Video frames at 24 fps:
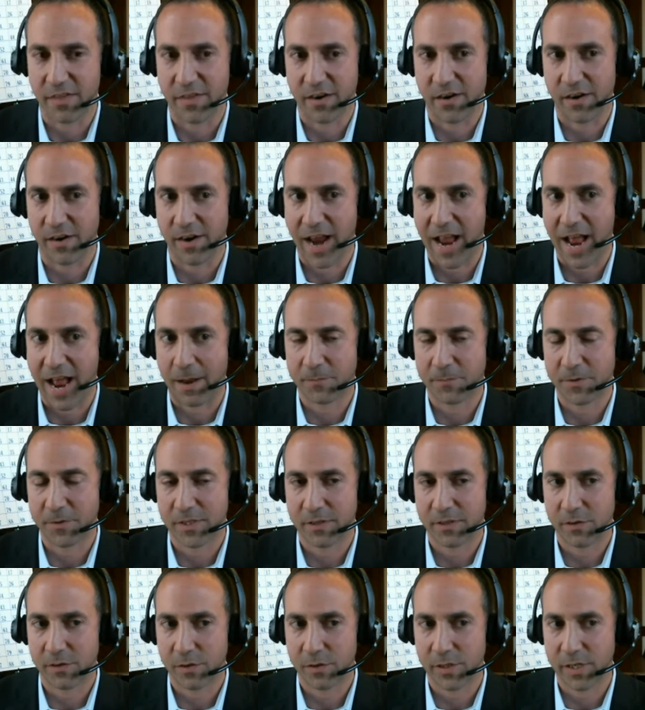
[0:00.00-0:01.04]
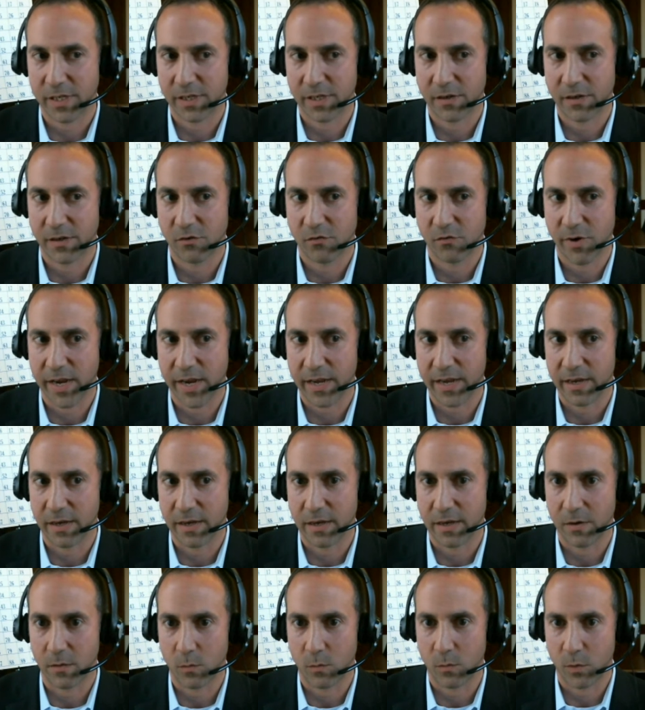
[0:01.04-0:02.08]
they're absolutely great
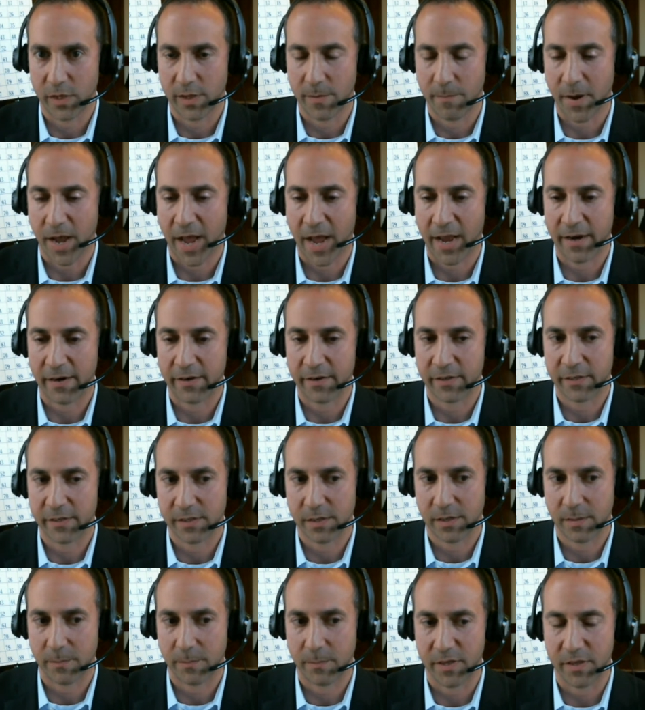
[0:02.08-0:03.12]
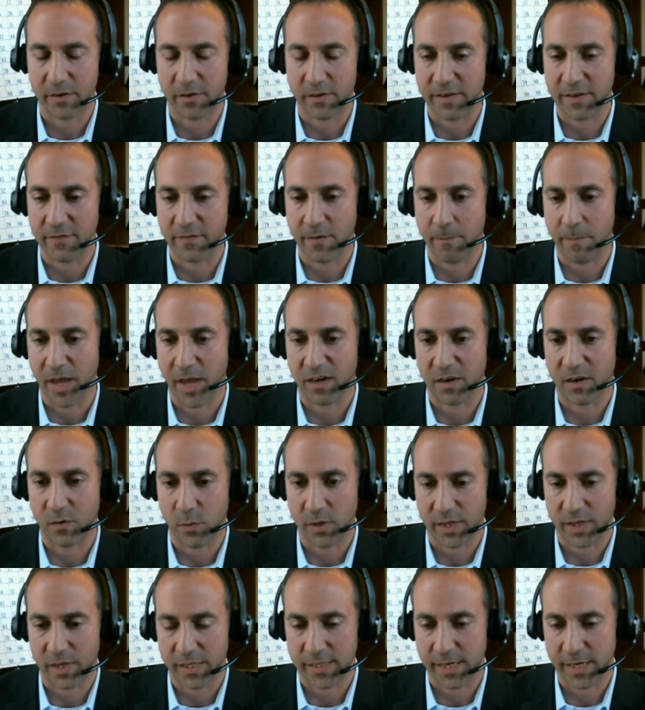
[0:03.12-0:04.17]
with the buyers, but they're even better
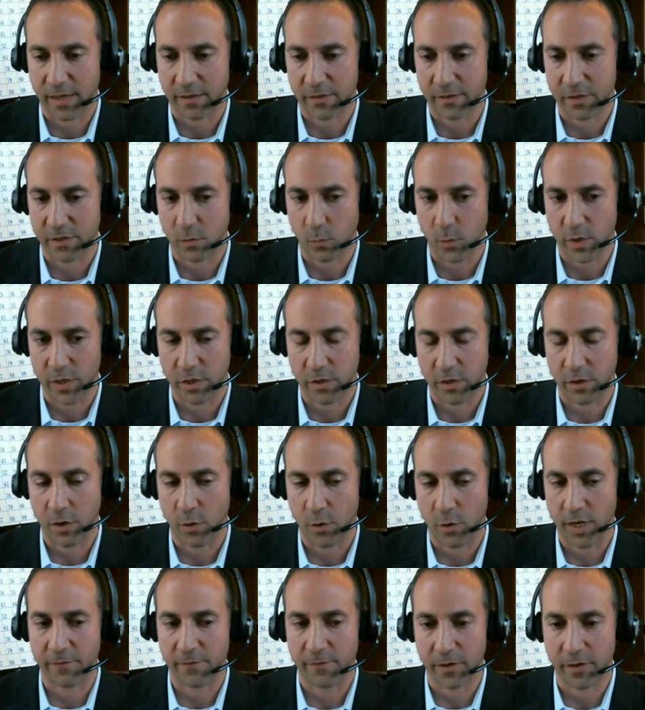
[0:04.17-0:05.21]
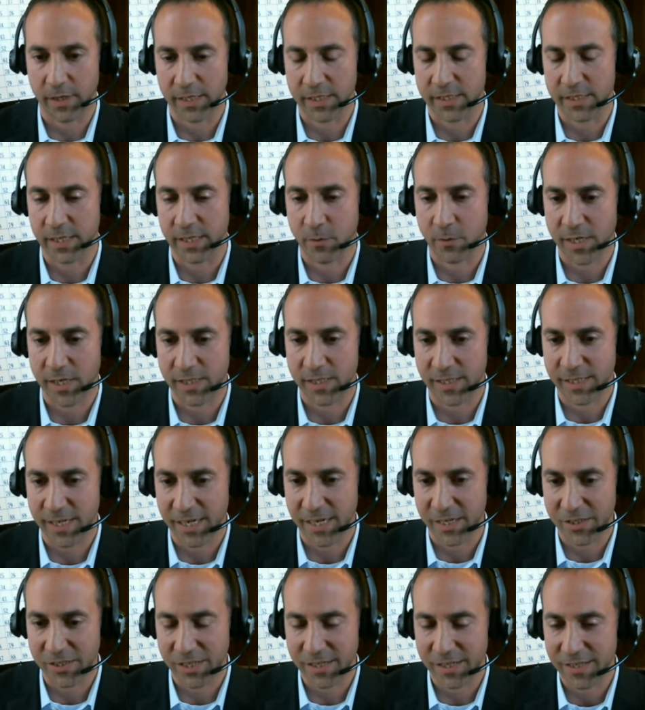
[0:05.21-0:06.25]
with the seller. So when you're going in for a listing
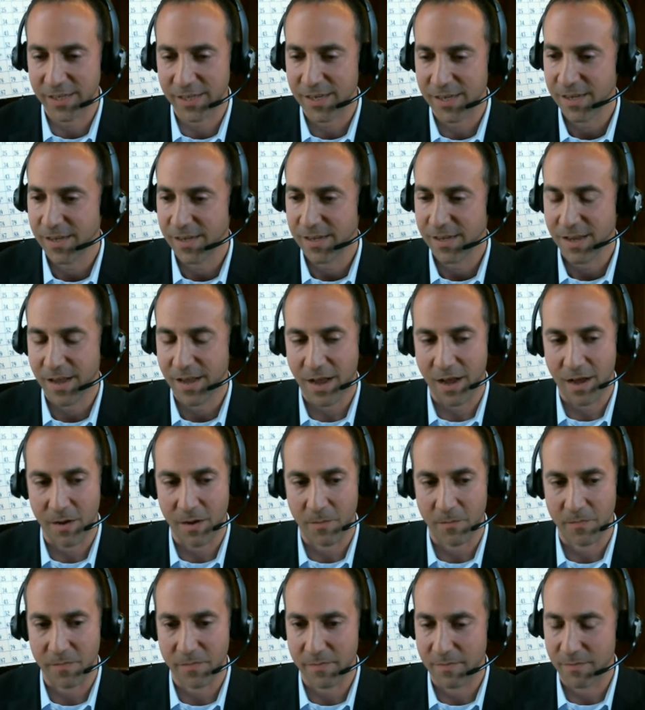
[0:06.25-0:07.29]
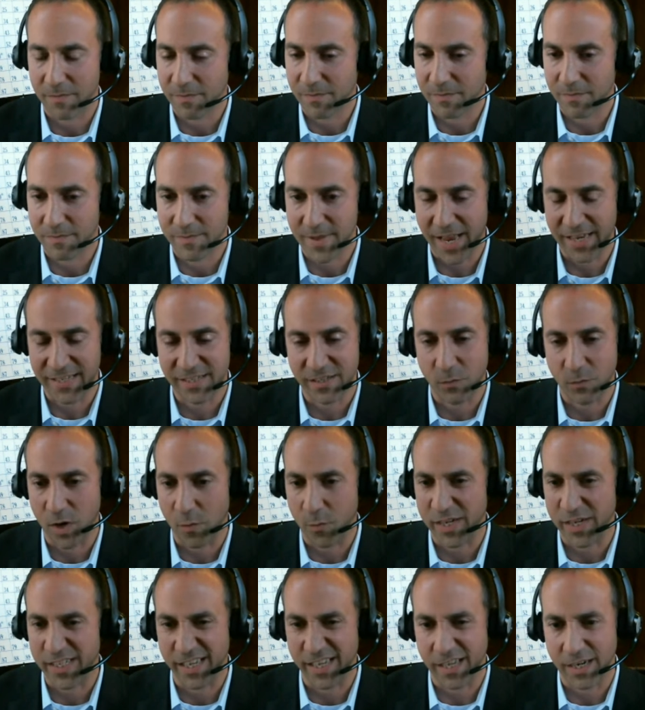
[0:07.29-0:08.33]
presentation, um, that's the way
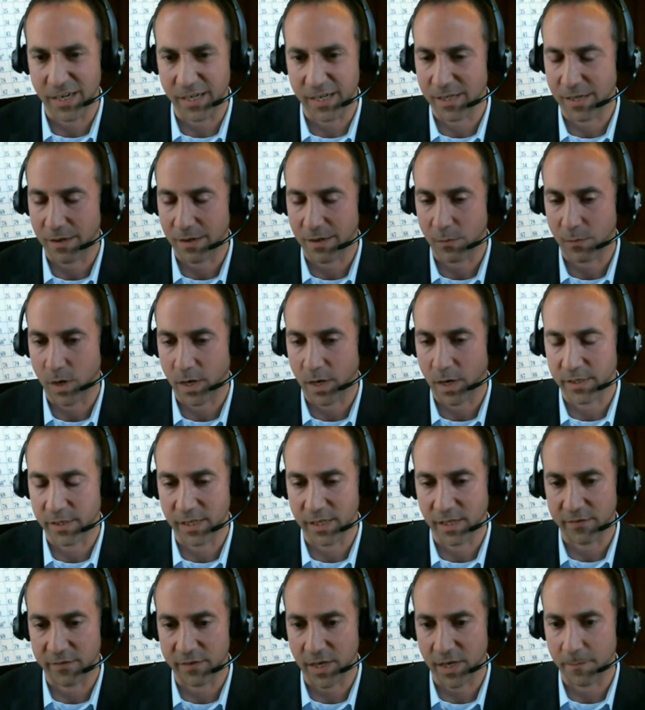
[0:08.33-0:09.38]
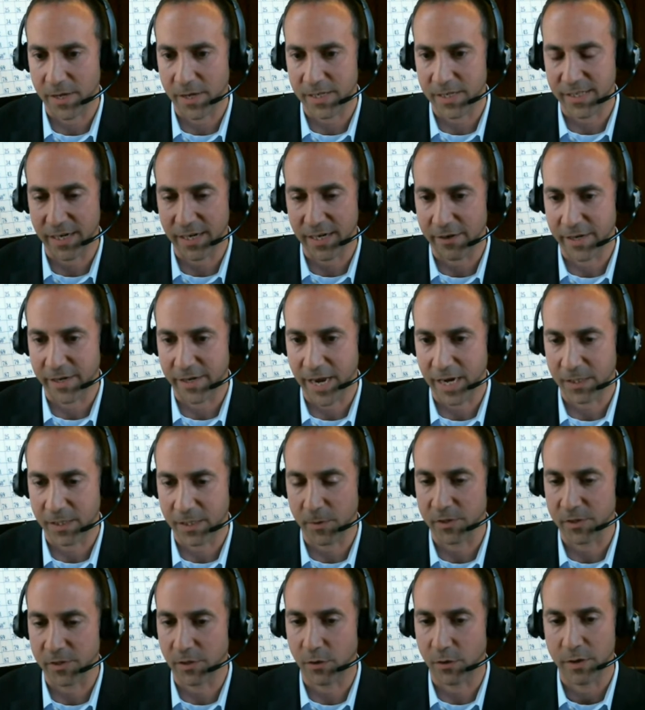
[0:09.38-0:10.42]
we set us ourselves up as the area
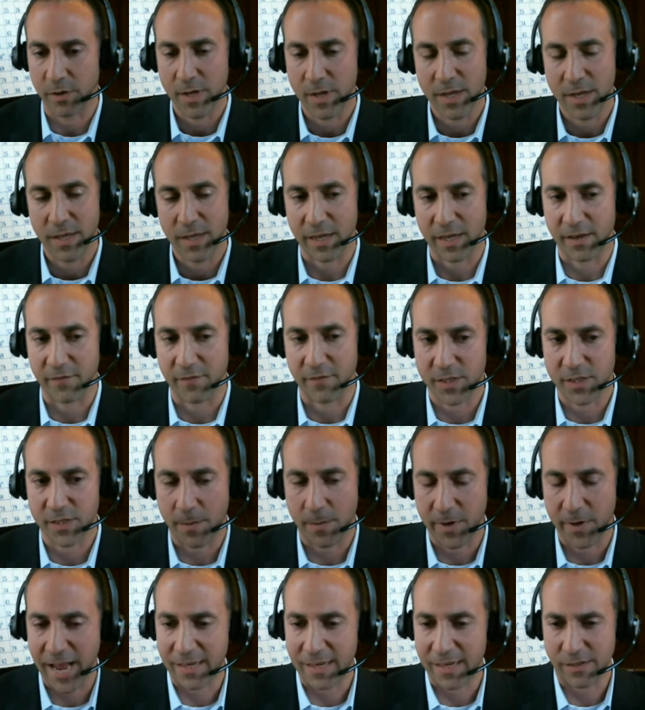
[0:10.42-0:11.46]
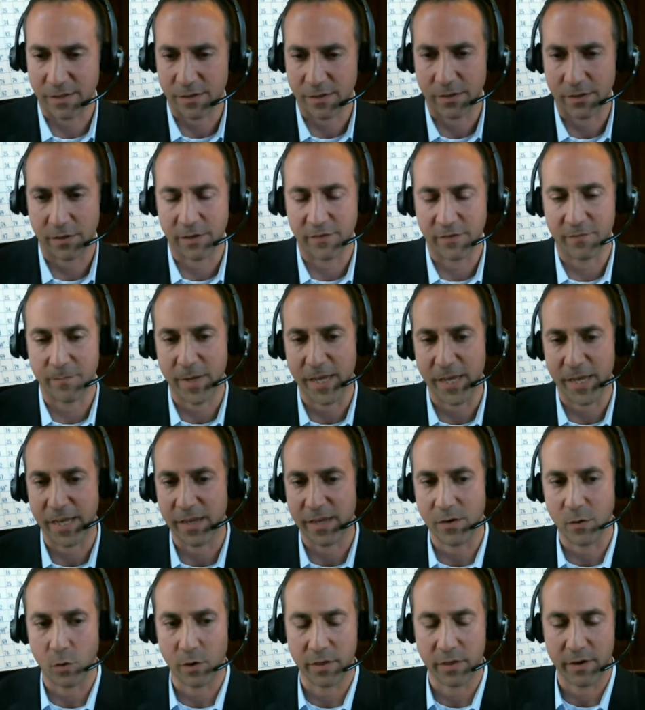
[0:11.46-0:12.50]
expert. So, like if somebody hasn't heard of
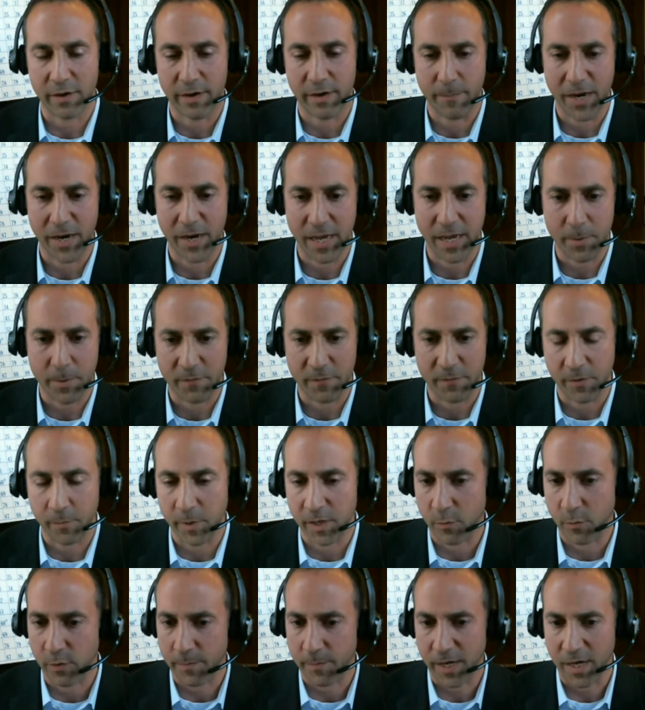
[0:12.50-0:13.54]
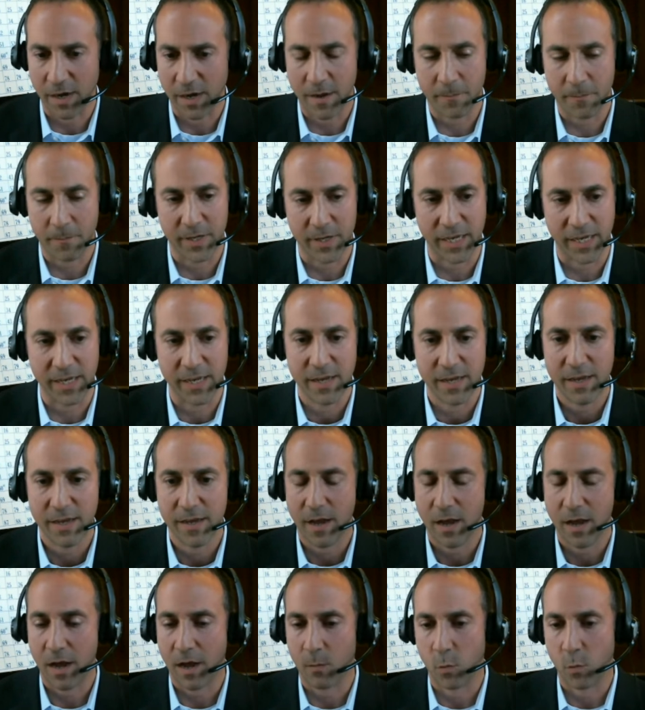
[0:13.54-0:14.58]
me or they might not be familiar with my company,
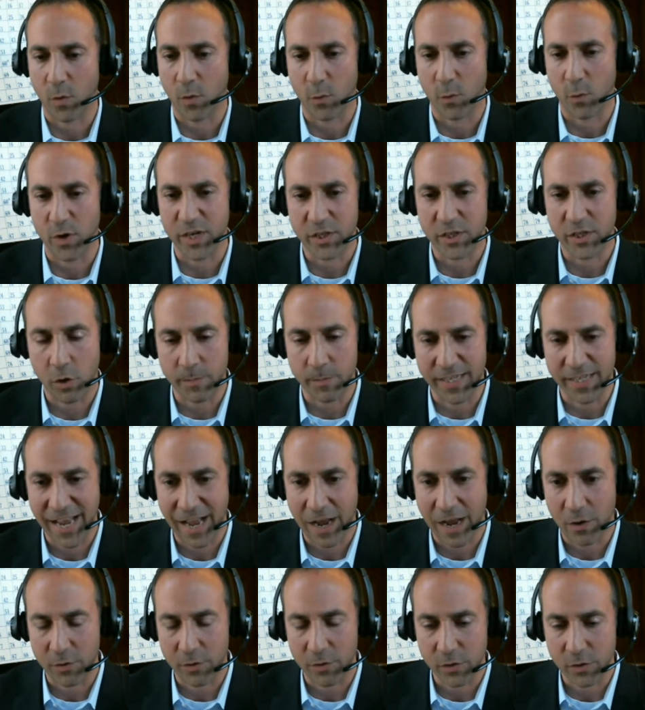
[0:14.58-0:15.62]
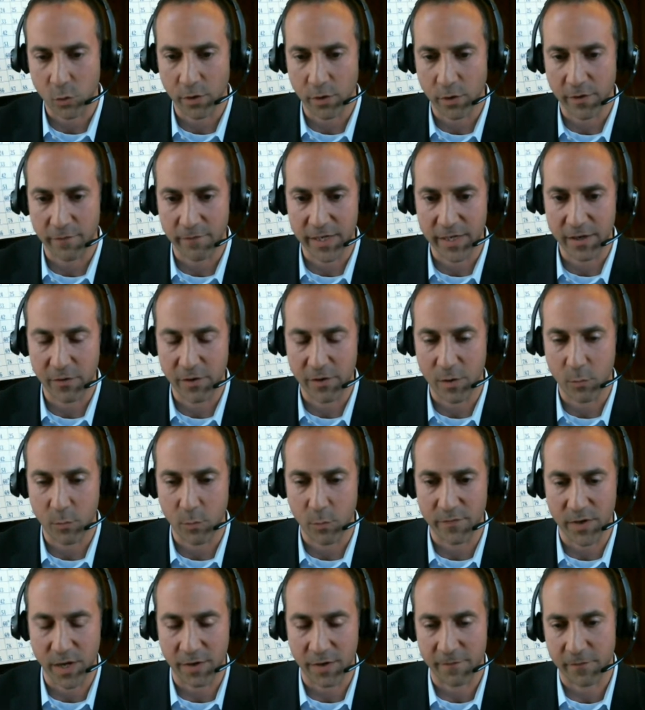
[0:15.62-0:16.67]
um, when we show them the town tour video that
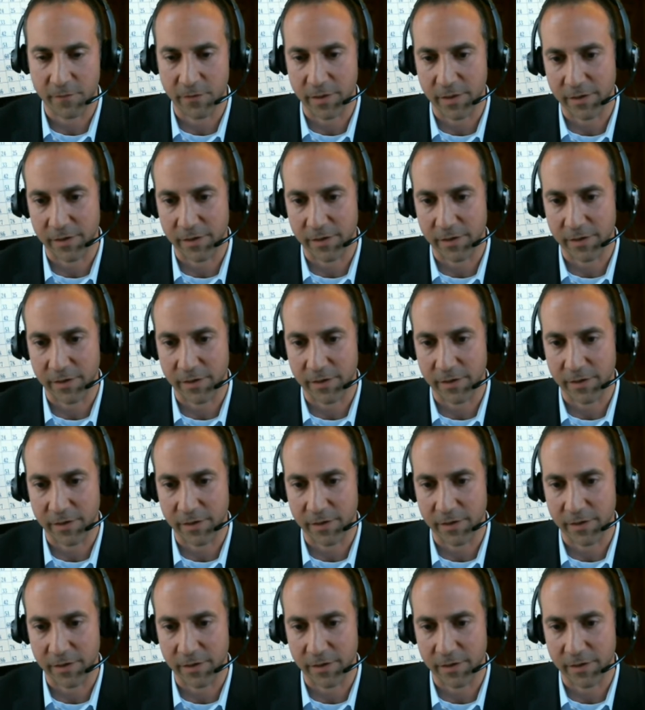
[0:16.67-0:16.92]
we've done for